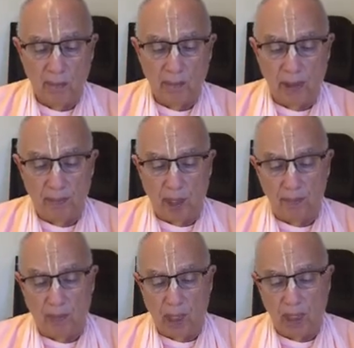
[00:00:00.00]
May my
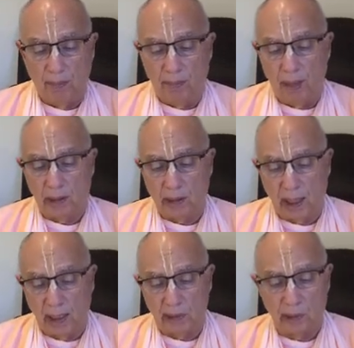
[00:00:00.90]
mind be
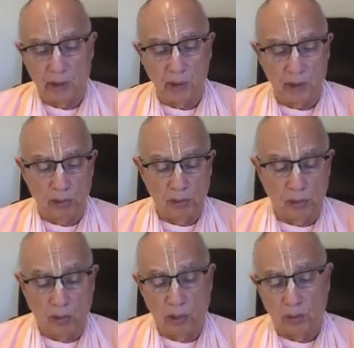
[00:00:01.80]
attached to your
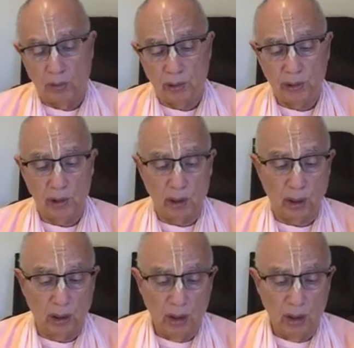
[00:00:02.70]
Lord Krishna.